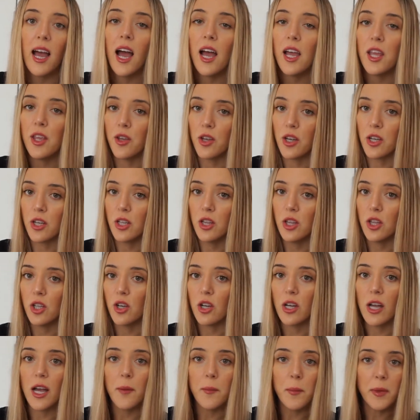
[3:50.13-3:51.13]
You can
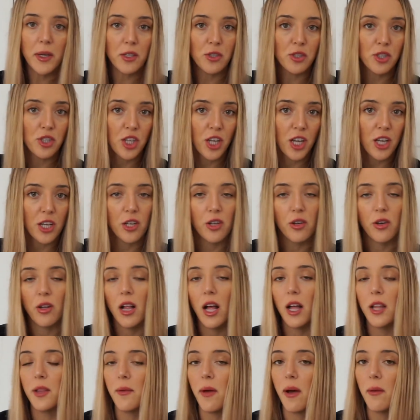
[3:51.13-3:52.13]
look at my channel
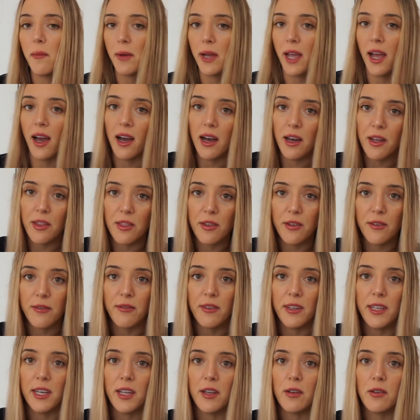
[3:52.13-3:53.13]
on my other
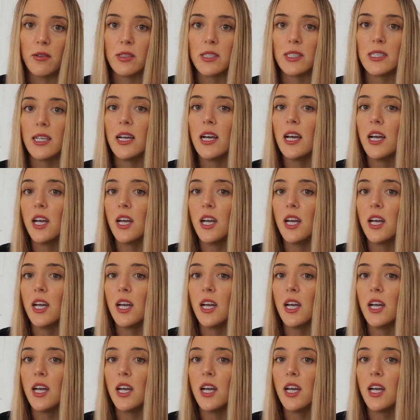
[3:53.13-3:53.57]
videos.